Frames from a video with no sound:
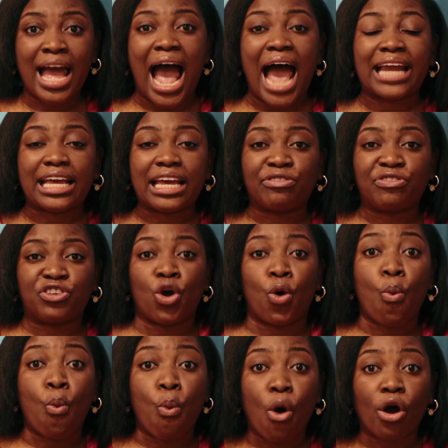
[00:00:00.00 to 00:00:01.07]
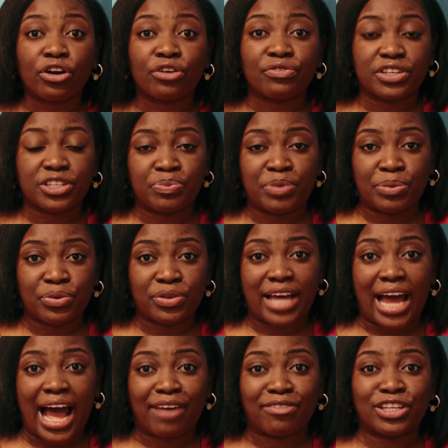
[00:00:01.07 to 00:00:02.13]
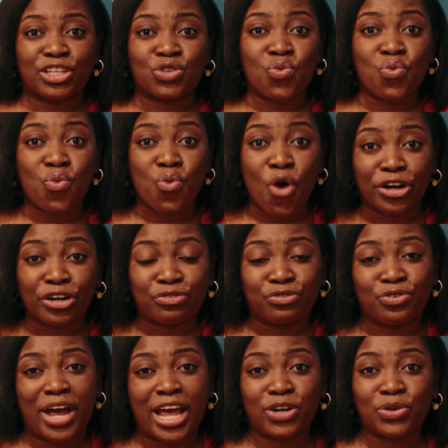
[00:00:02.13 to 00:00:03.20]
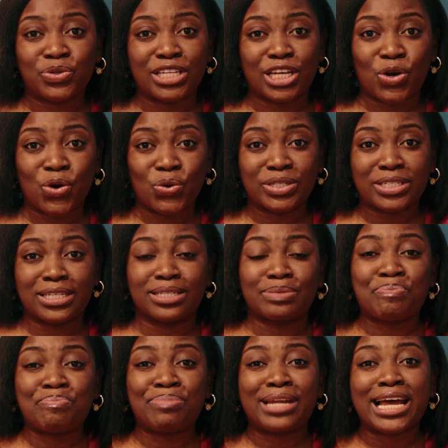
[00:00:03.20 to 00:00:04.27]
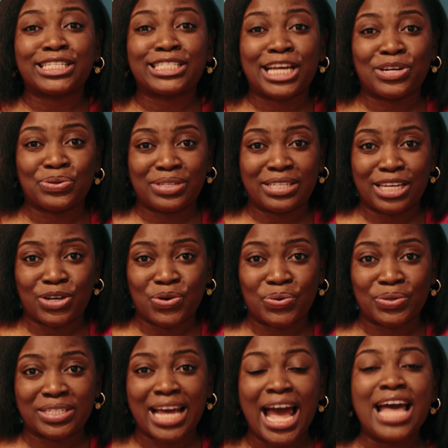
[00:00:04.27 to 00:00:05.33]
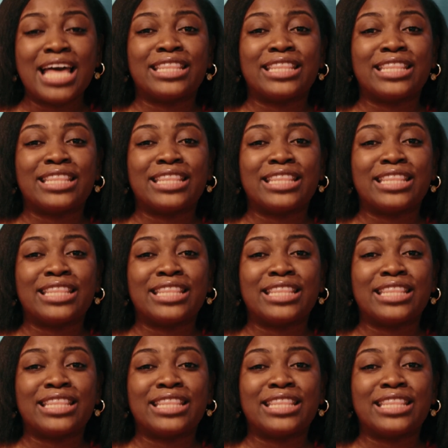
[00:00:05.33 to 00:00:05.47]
And if you're one of those people that have this wonderful NOC codes, these blessed NOC codes,